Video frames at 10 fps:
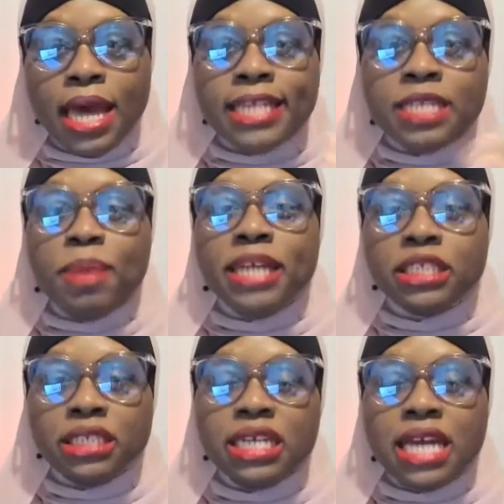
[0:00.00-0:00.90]

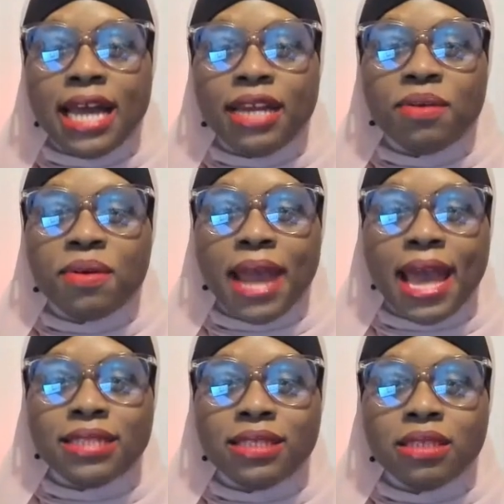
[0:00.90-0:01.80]
especially
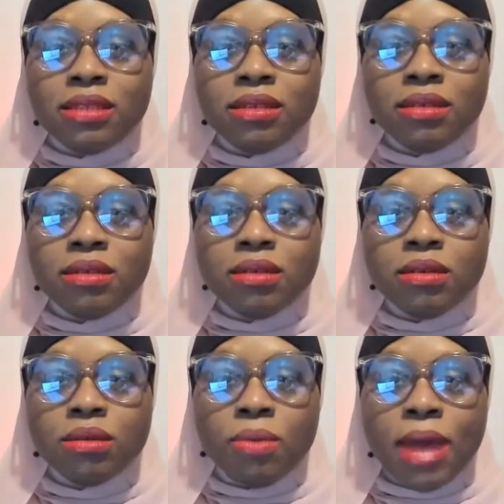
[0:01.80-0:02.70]
gynocrats,
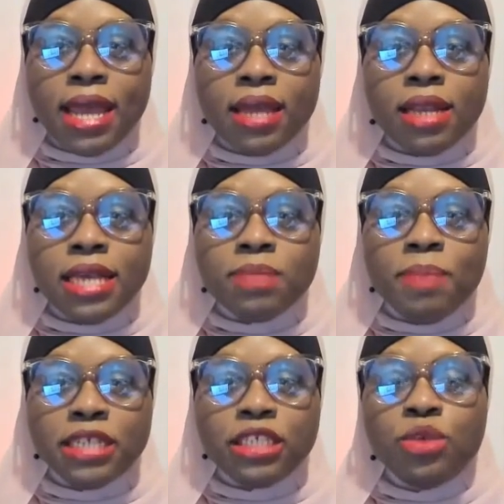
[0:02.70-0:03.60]
right?
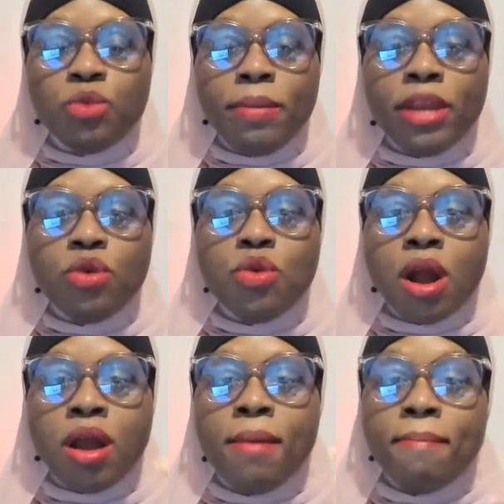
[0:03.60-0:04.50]
Especially women who
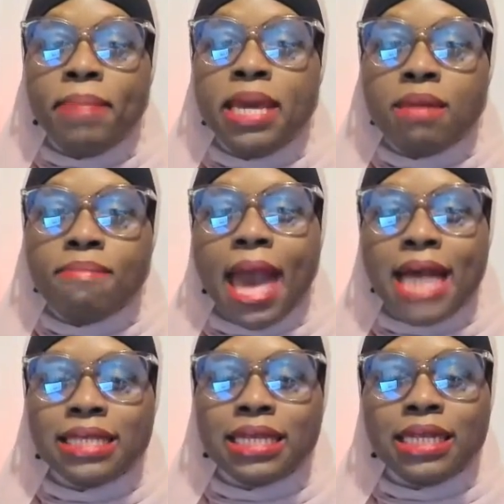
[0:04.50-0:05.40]
are being
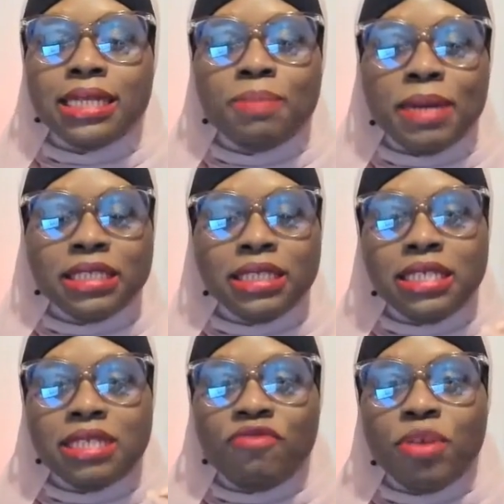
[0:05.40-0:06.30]
masculine, especially these